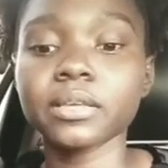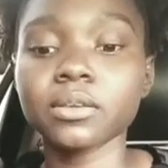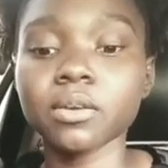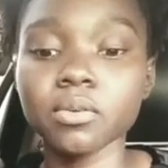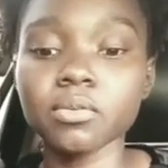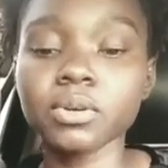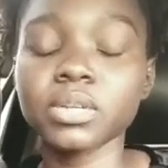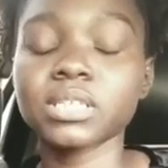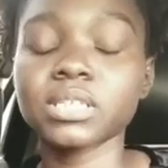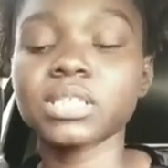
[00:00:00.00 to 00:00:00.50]

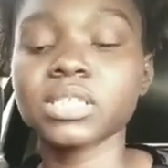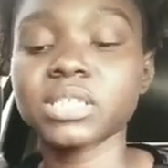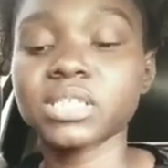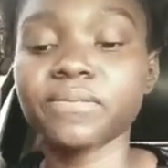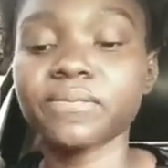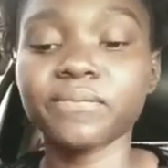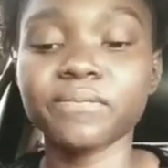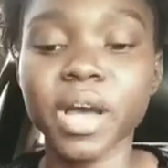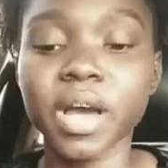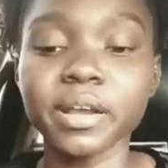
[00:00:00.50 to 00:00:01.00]
yo, this is
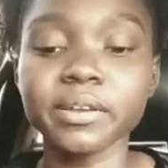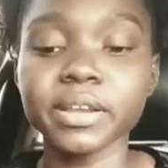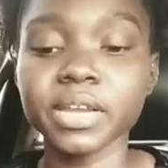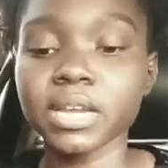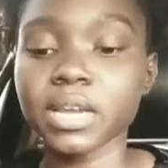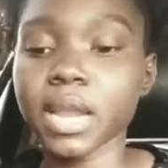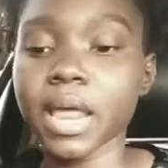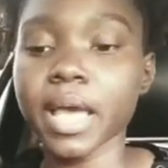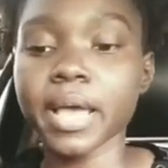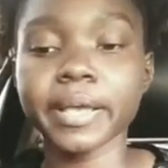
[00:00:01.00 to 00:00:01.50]

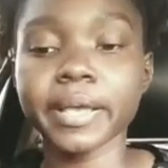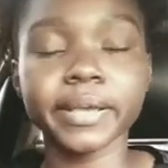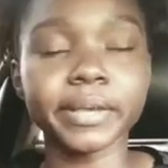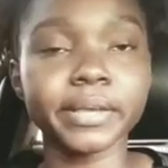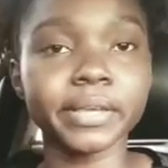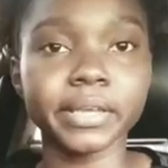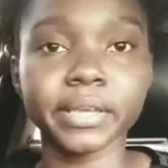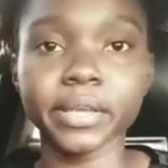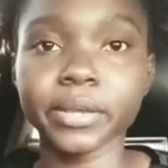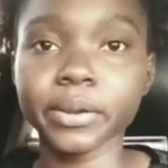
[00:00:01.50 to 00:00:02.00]
foreign, like,
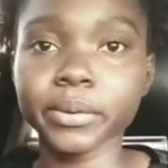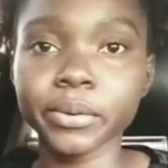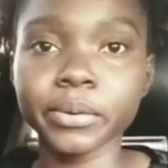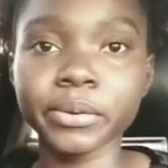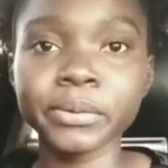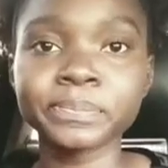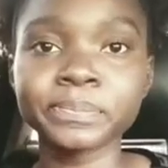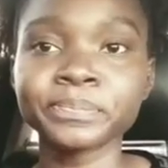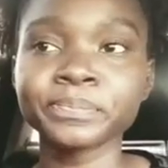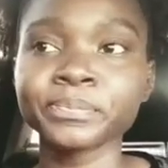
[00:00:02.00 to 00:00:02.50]
you
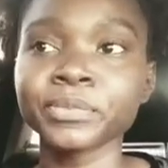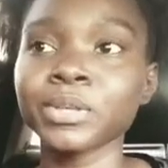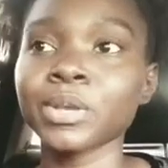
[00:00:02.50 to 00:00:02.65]
know,